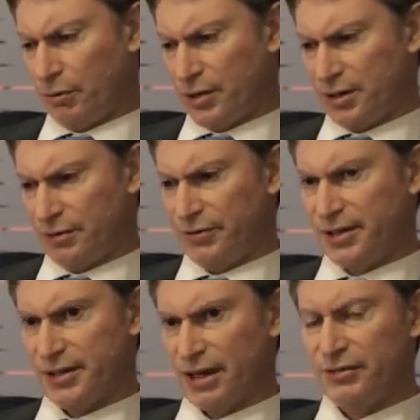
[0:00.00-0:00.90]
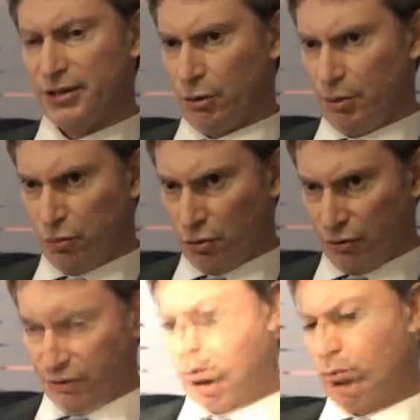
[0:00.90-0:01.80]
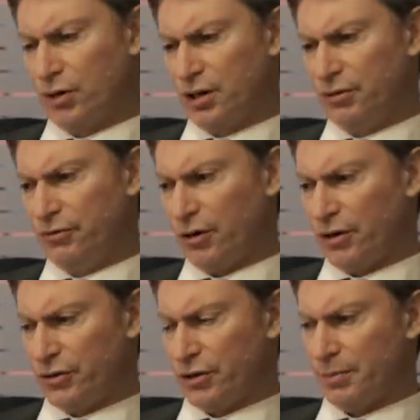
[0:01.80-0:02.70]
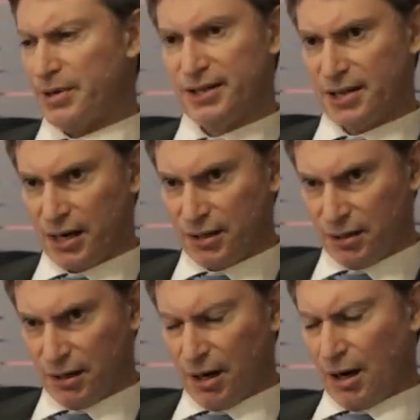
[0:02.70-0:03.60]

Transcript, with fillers: with this advisory board to give us some insight